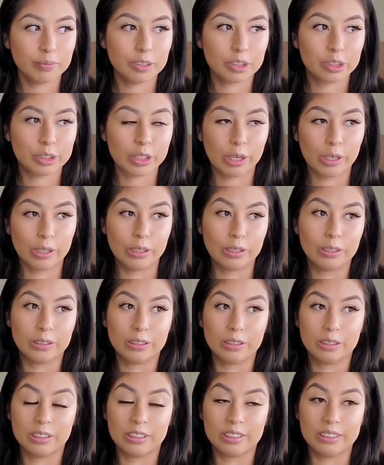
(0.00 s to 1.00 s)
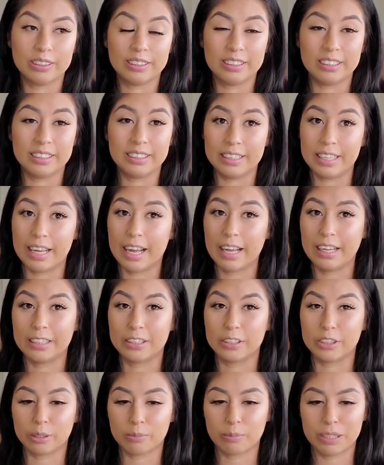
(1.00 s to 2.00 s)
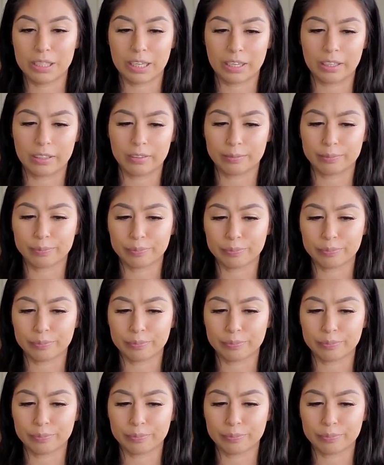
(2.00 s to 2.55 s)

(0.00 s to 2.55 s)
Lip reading: So yeah, it took me like,